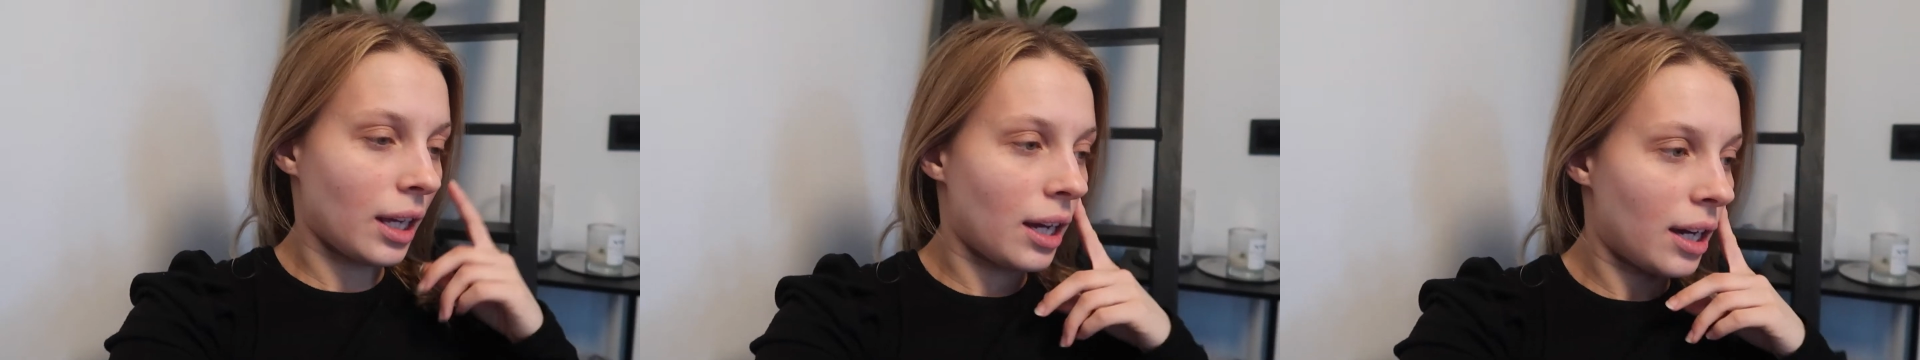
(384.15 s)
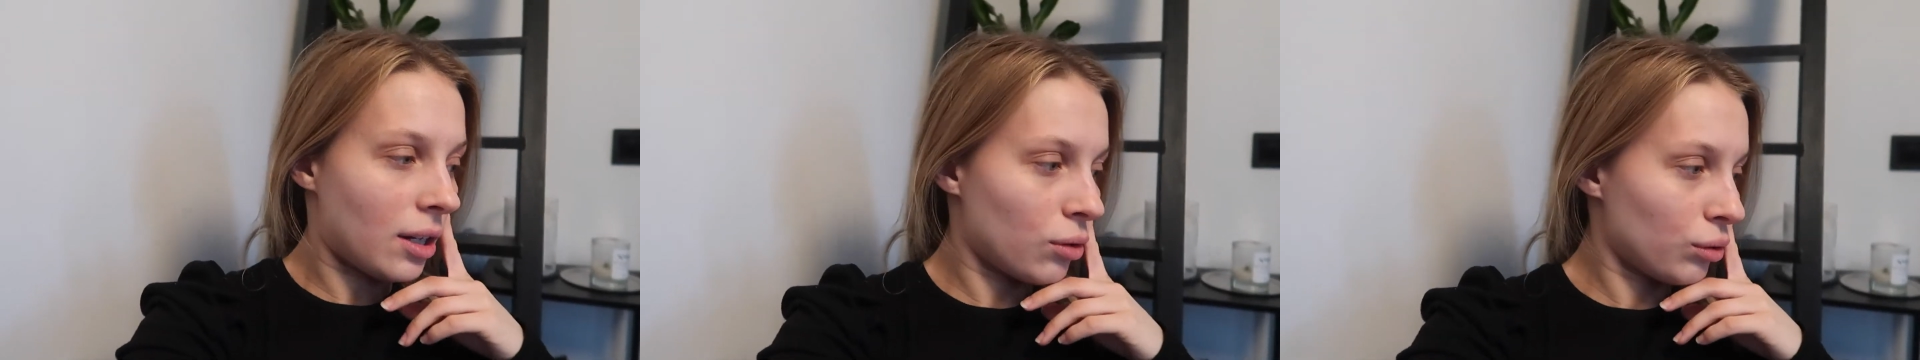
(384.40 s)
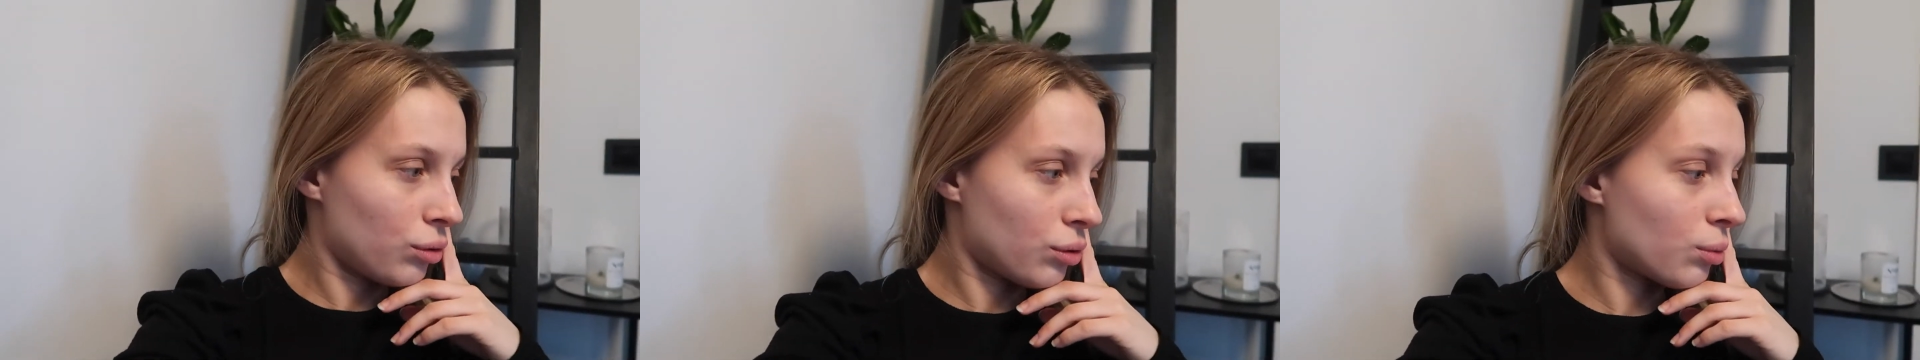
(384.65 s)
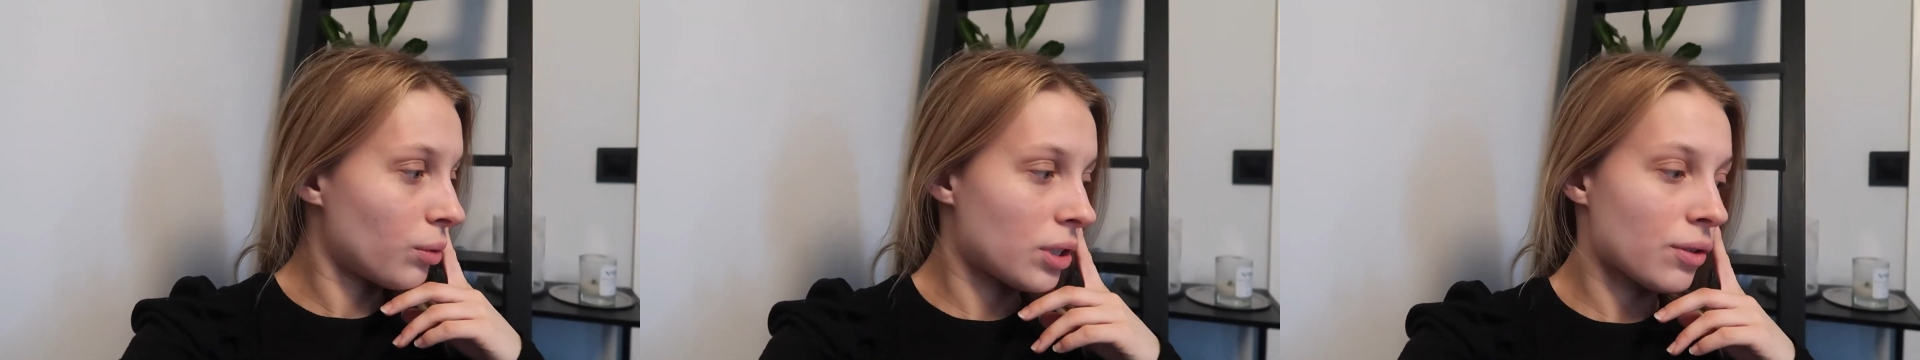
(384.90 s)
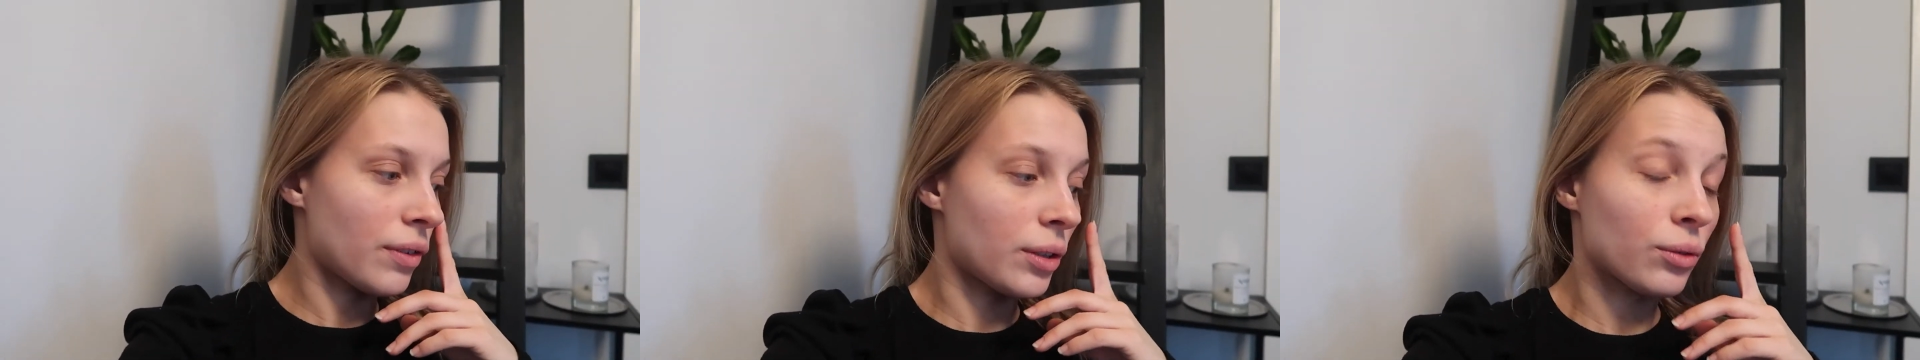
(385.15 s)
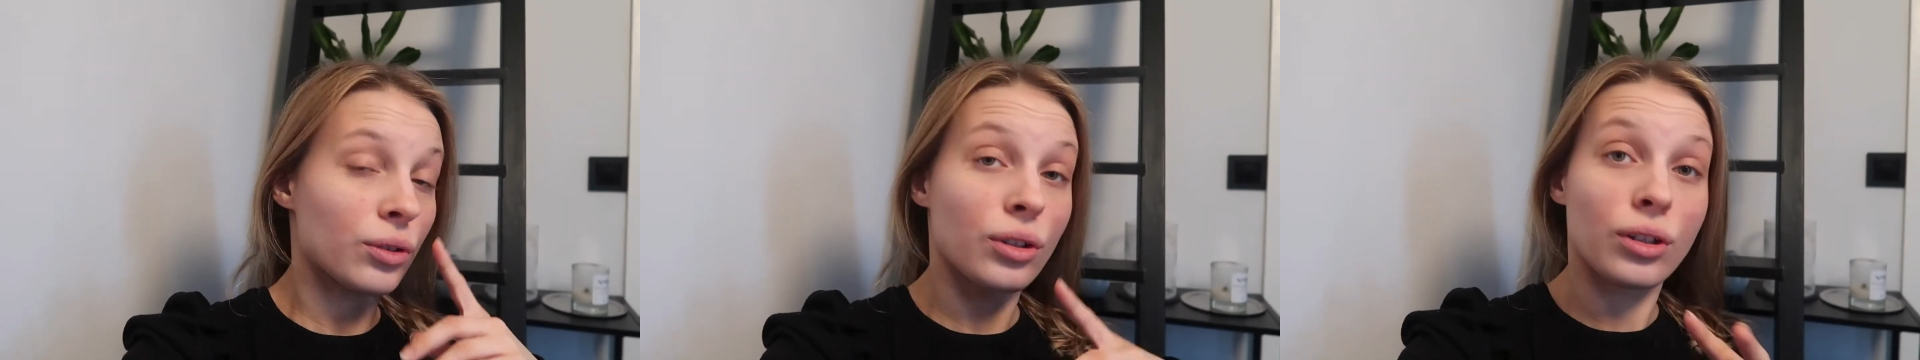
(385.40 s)
house, which
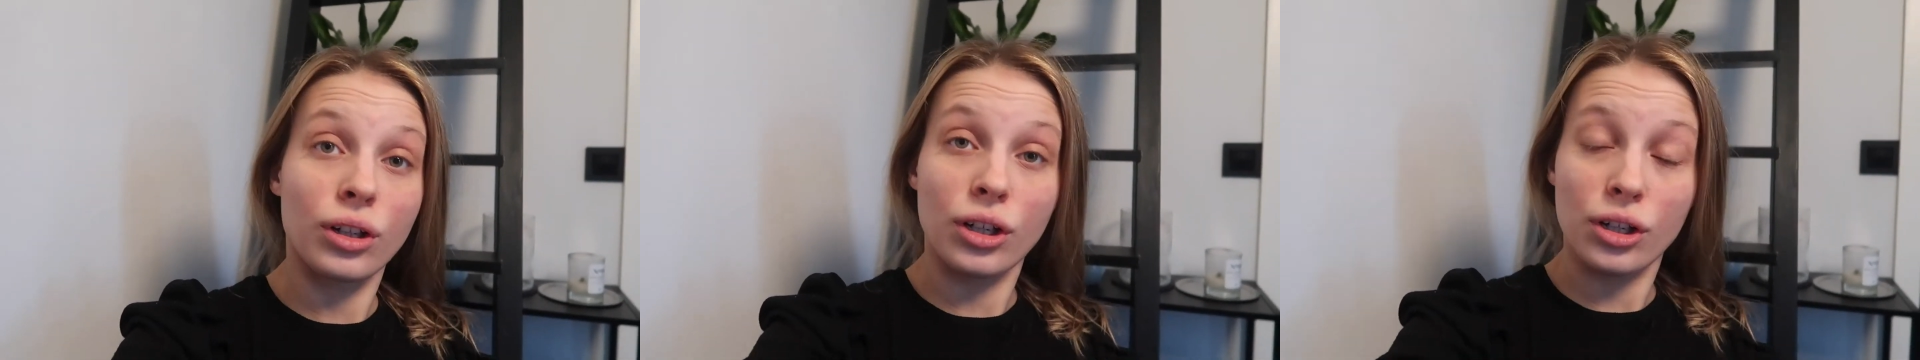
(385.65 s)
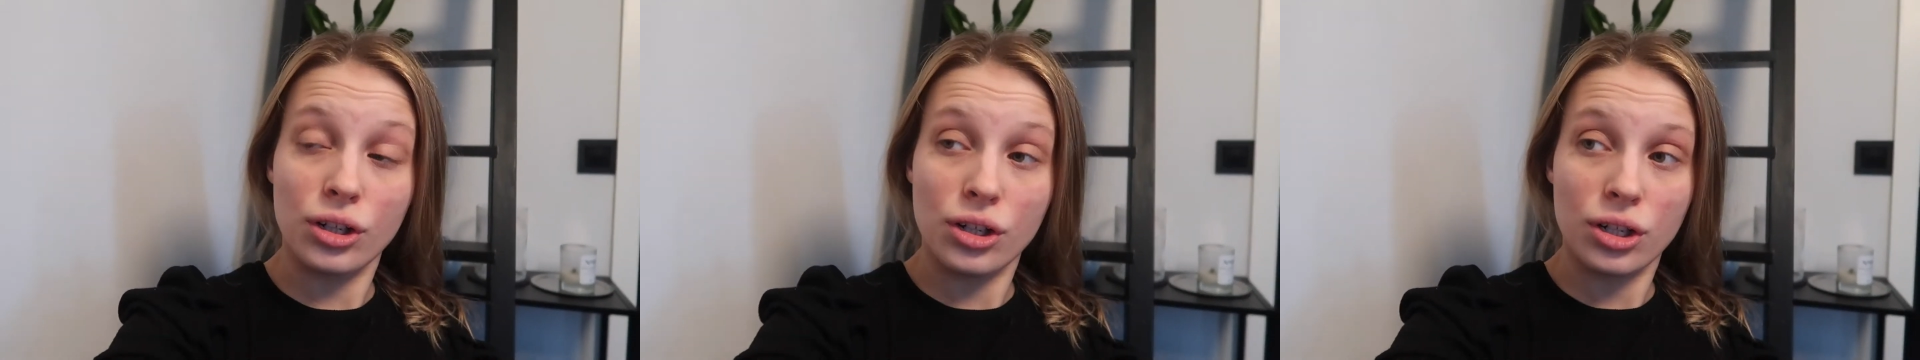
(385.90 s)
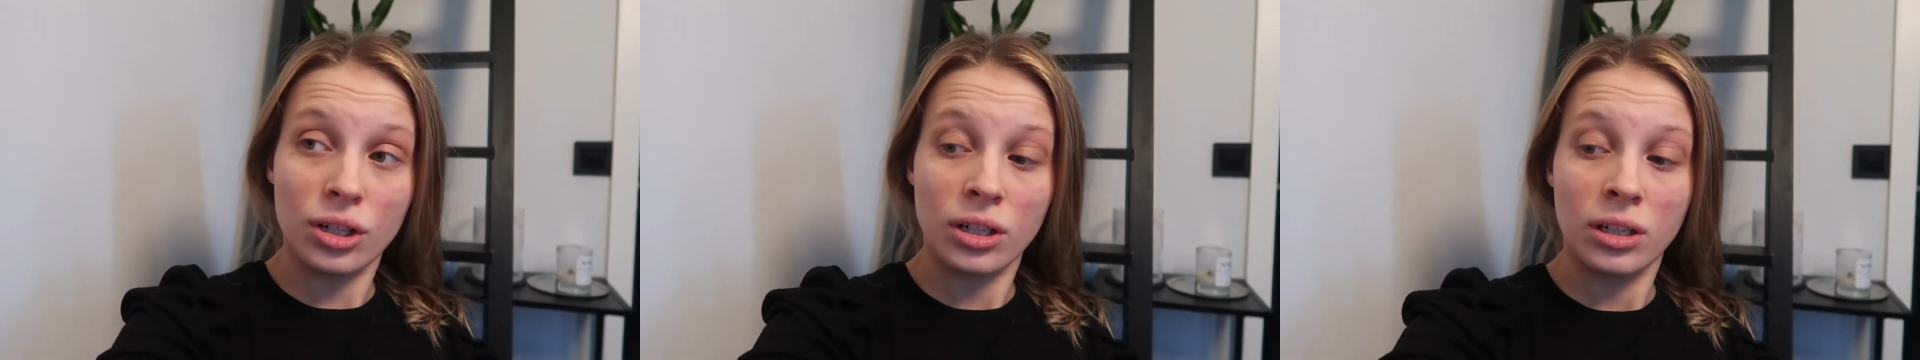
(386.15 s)
feels good.